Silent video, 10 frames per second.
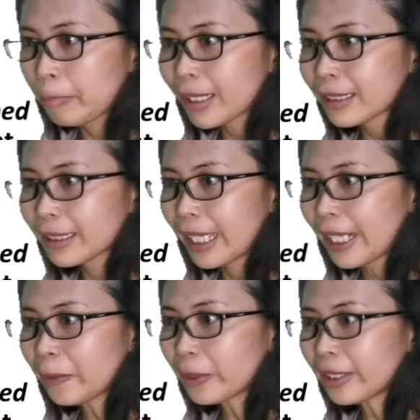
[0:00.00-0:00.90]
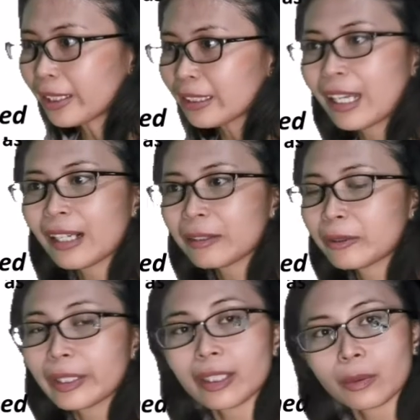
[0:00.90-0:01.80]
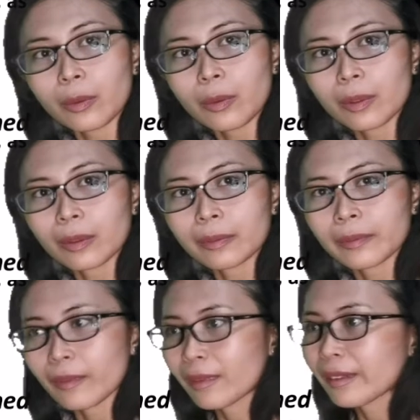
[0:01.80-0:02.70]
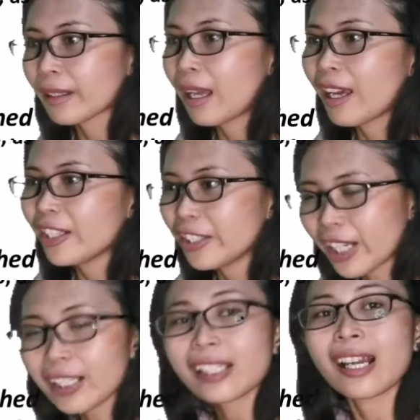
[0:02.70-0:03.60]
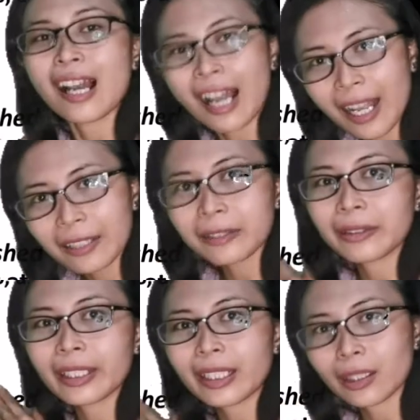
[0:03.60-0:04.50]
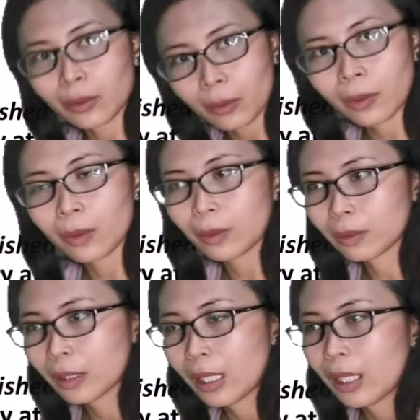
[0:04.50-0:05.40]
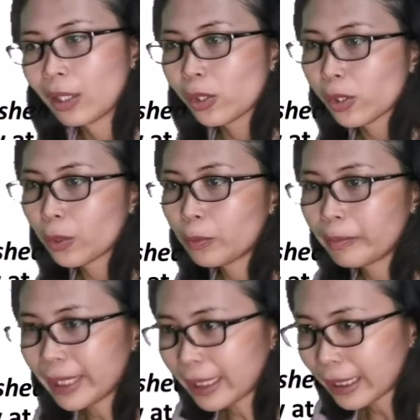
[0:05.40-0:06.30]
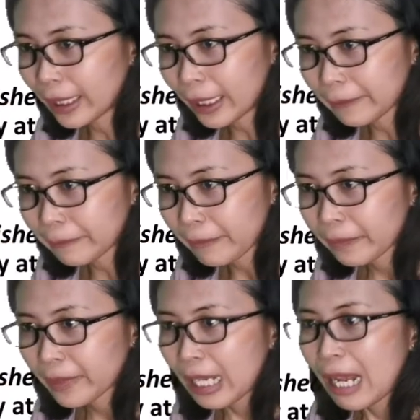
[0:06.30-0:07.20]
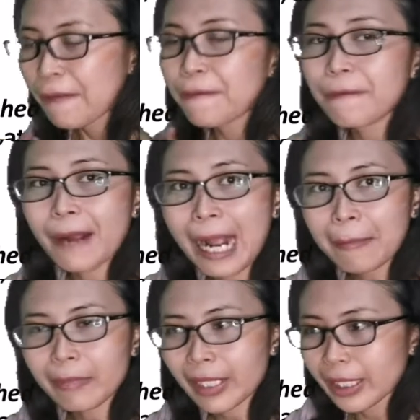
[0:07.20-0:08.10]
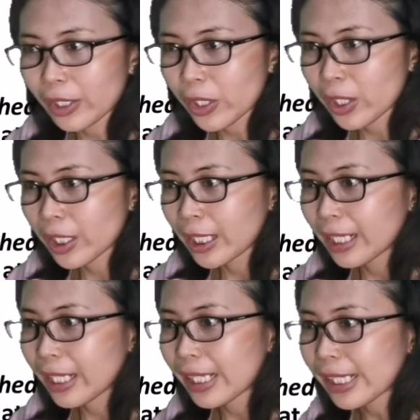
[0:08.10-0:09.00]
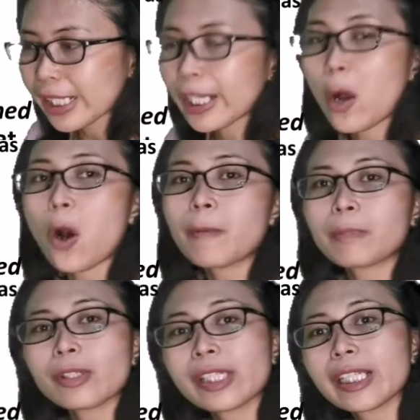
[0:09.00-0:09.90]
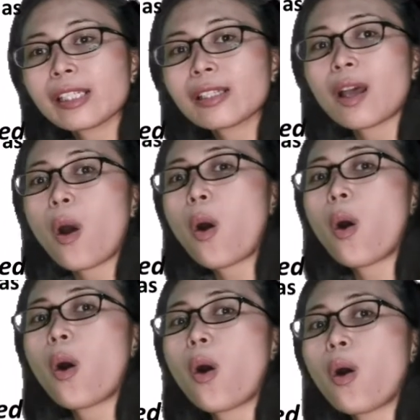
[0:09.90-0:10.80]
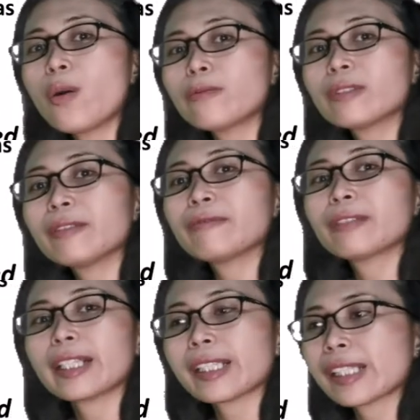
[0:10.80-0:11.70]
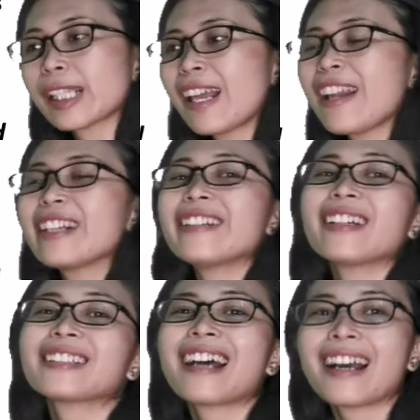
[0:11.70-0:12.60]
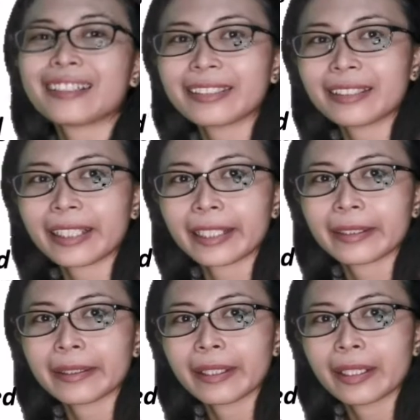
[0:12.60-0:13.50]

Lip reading: but they were not hungry at all. Not hungry at all. So meaning, famished is the opposite of the phrase not hungry.